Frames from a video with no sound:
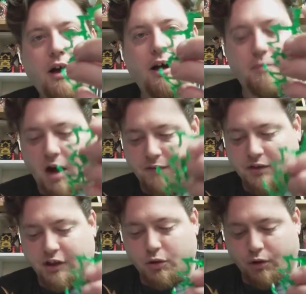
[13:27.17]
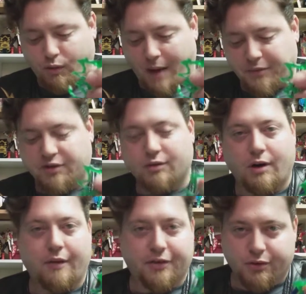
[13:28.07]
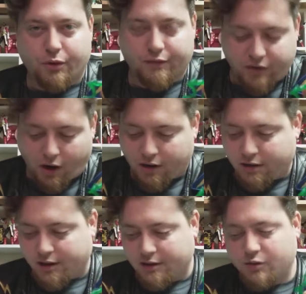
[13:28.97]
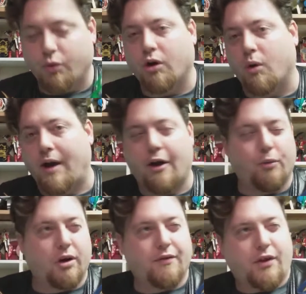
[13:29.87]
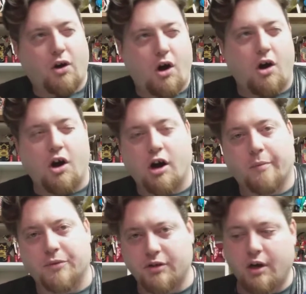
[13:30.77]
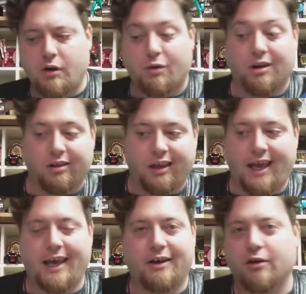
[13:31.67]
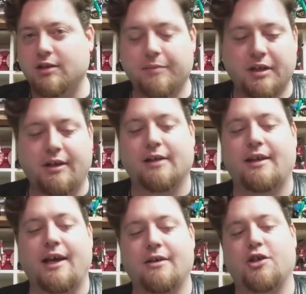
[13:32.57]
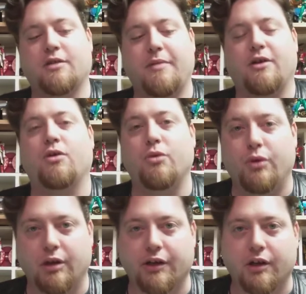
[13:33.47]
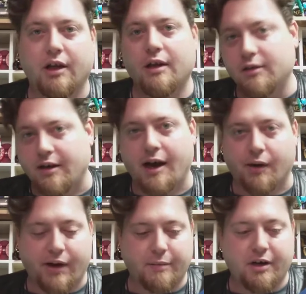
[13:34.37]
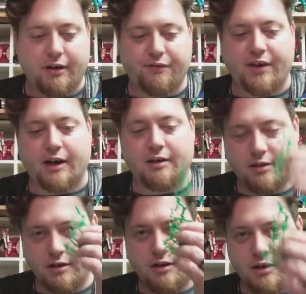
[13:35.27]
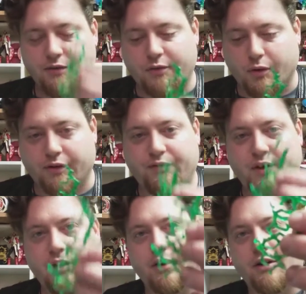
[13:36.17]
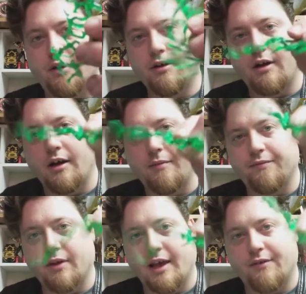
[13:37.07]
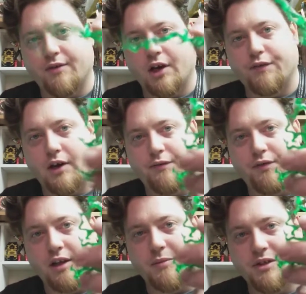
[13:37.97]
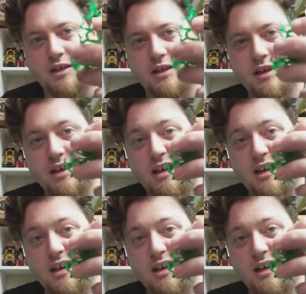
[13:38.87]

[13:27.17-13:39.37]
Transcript: Obviously, you could wrap this around the Sword of Darkness or around one of their arms or a leg or something like that and just make a cool little diorama effect for the figure. Again, very, very flimsy.